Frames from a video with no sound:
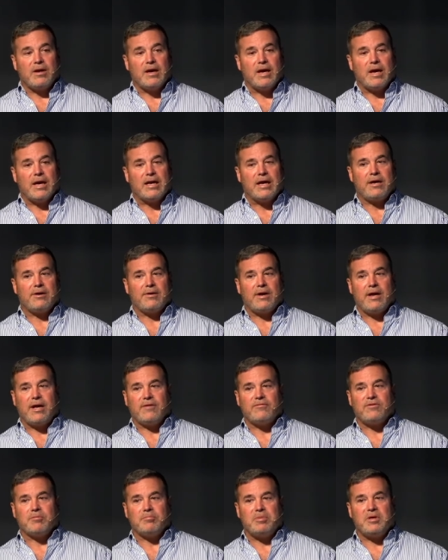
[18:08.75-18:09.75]
And I don't have
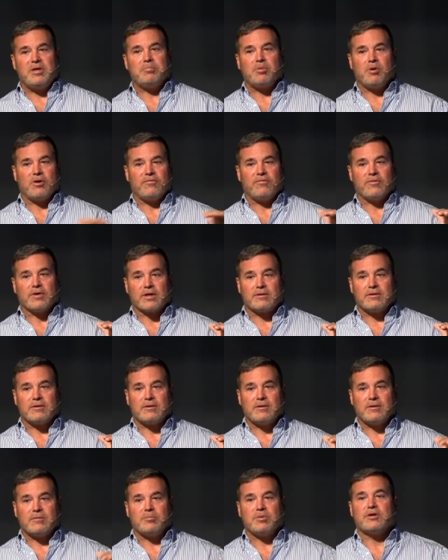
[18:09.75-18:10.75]
to be perfect
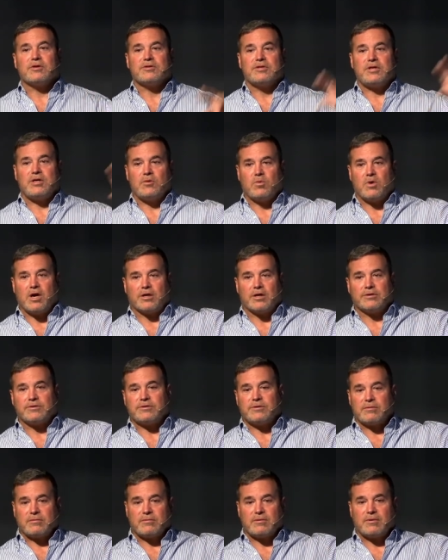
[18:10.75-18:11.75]
because he was.
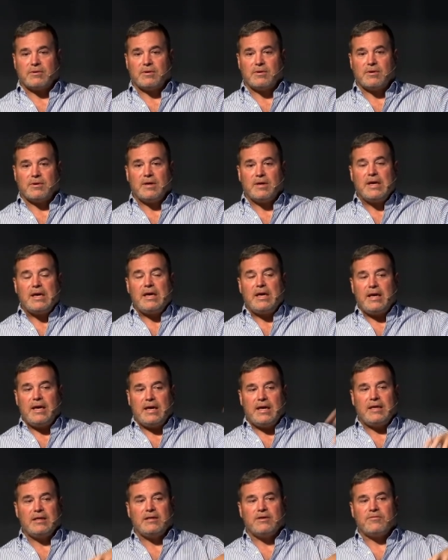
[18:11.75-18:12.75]

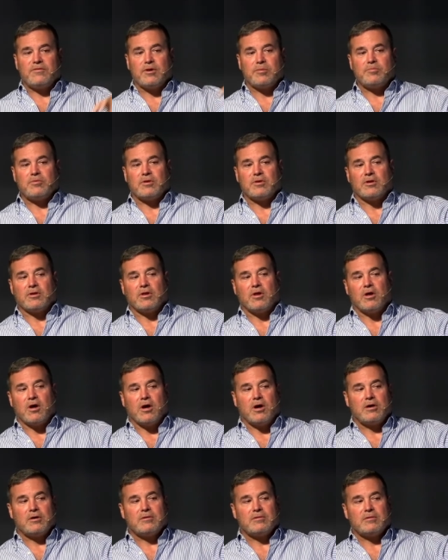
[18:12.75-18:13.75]
He lived up to the
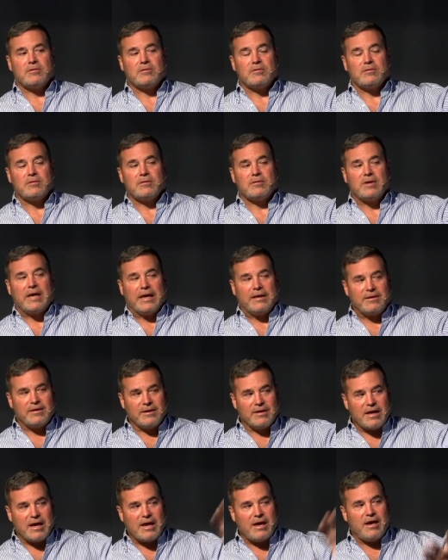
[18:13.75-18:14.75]
law and
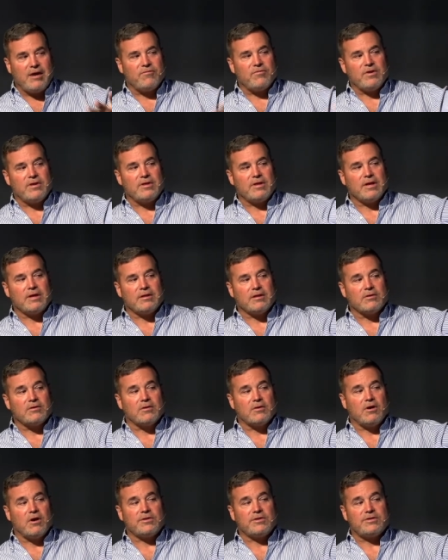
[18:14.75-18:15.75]
did everything that the
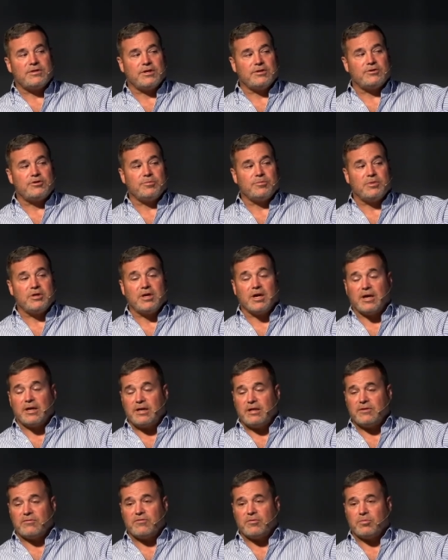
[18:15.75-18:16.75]
law says should be done. He
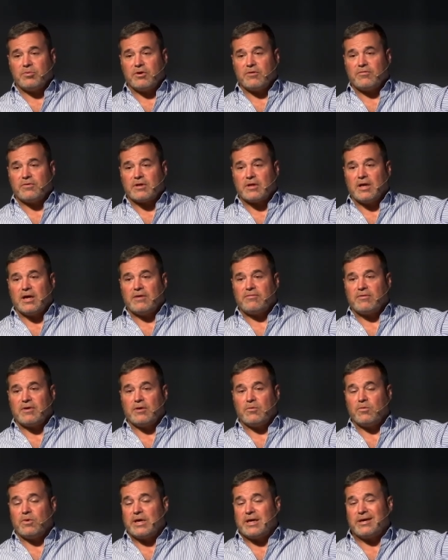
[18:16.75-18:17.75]
lived a perfect life
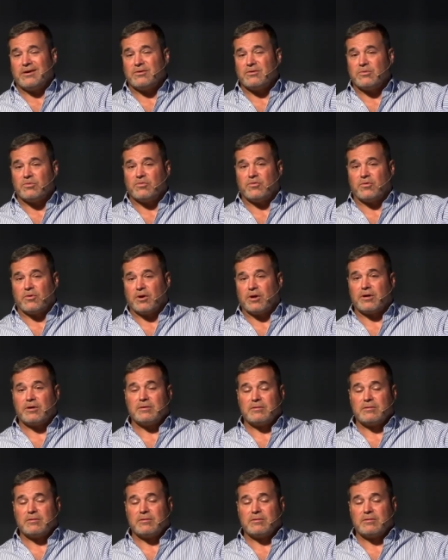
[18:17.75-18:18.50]
and we killed him for it.